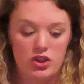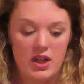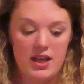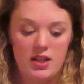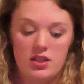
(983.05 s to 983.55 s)

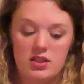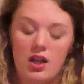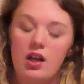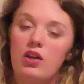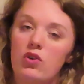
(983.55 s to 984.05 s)
Yes,
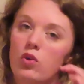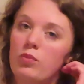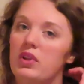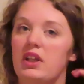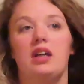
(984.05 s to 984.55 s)

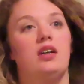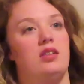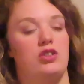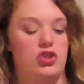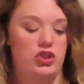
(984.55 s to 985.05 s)
normally
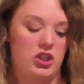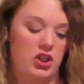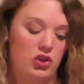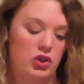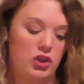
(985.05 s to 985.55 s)

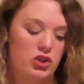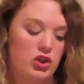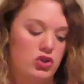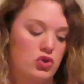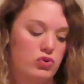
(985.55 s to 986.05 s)
she
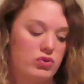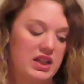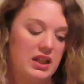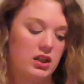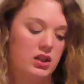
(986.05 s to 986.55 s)
could
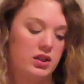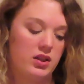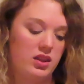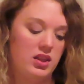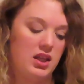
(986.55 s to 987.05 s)
drink
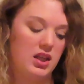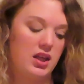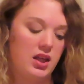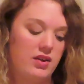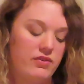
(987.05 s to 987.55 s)

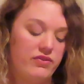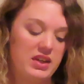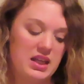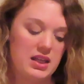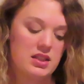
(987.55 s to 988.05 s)
the
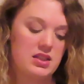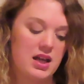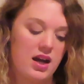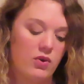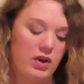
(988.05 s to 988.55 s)
feeds,
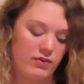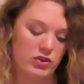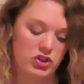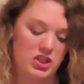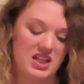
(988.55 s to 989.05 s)

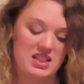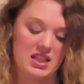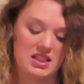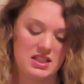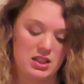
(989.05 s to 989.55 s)
however she has
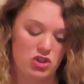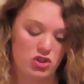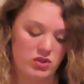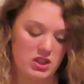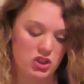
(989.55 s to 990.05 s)
a
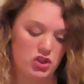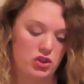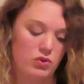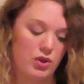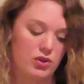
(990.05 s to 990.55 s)
sensory
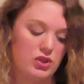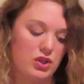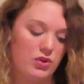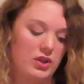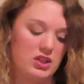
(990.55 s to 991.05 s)
issue
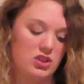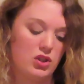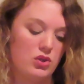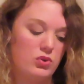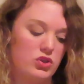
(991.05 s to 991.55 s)
also, and
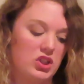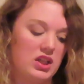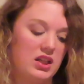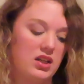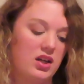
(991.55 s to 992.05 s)
so she
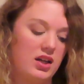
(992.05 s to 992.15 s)
can't